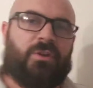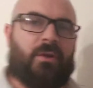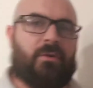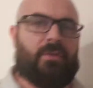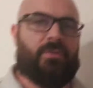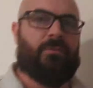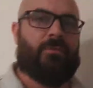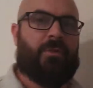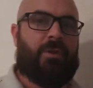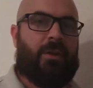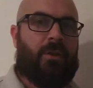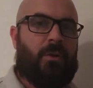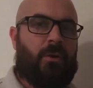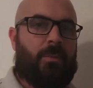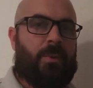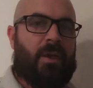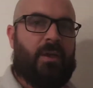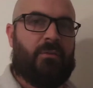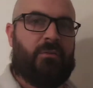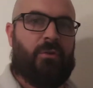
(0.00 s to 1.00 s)
our other video
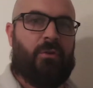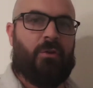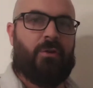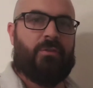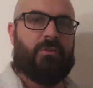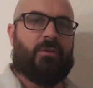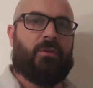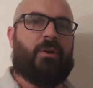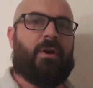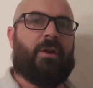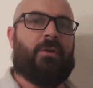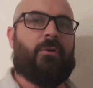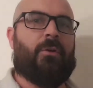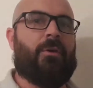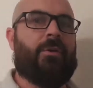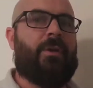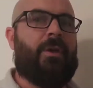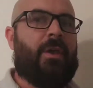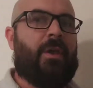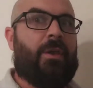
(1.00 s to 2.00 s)
about turning the light
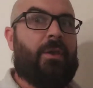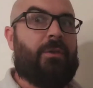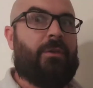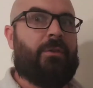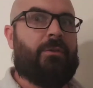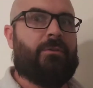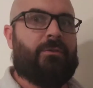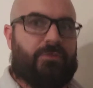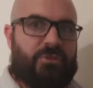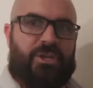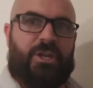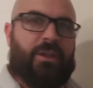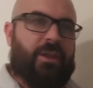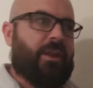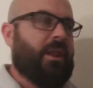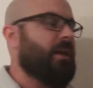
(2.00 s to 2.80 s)
on, check it